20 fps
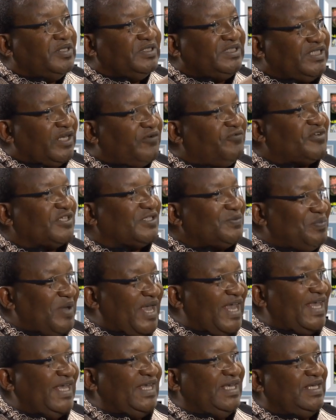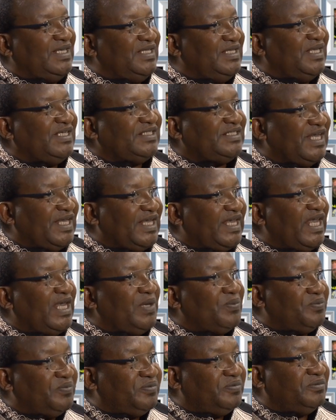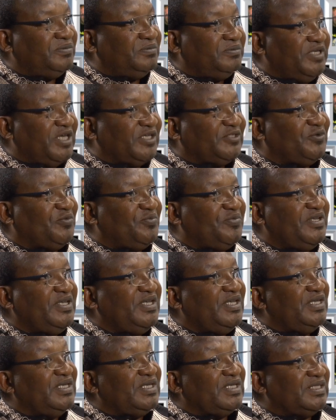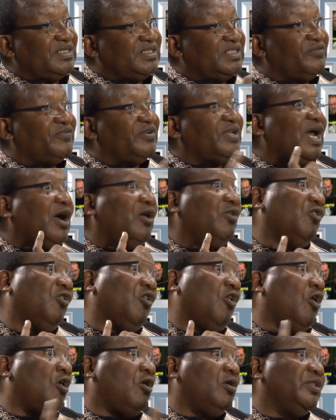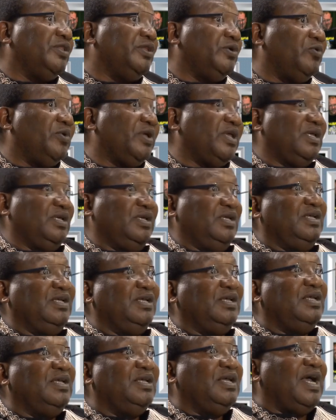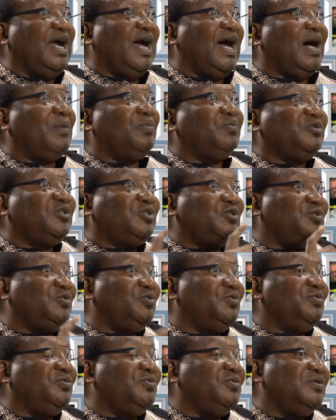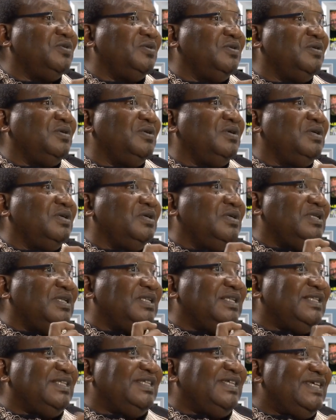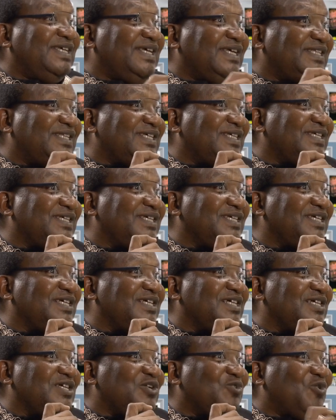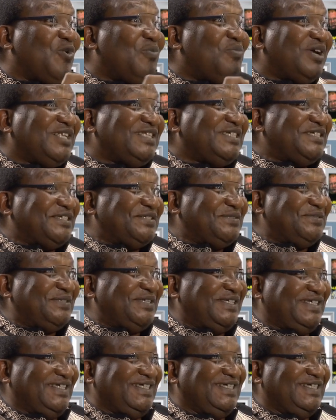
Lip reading: Jeffreys Bay in the Eastern Cape, next to PE, driven all the way up to near the Nkomati River.